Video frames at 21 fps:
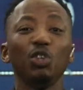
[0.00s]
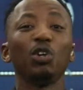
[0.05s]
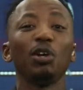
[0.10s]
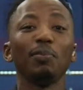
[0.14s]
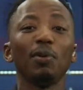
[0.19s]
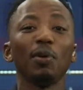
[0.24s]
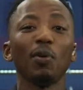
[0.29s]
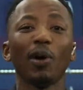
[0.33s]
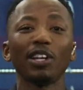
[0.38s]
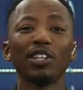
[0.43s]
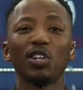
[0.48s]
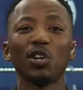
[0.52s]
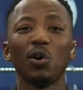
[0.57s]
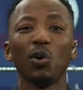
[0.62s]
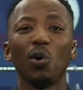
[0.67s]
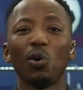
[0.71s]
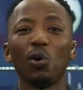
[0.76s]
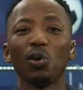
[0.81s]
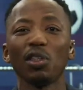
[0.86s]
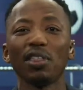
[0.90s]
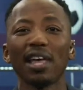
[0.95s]
You could be
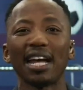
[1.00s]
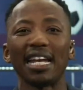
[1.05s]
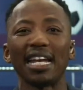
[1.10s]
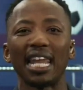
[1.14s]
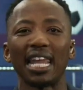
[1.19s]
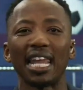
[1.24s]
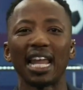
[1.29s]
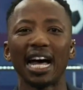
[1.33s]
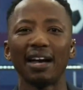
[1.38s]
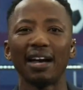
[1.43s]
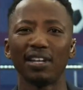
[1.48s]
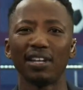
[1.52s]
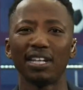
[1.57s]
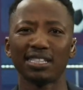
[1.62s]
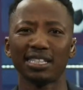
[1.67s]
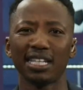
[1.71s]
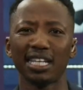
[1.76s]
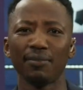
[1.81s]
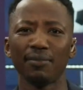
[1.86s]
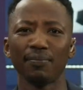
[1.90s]
watching all of that live. Let's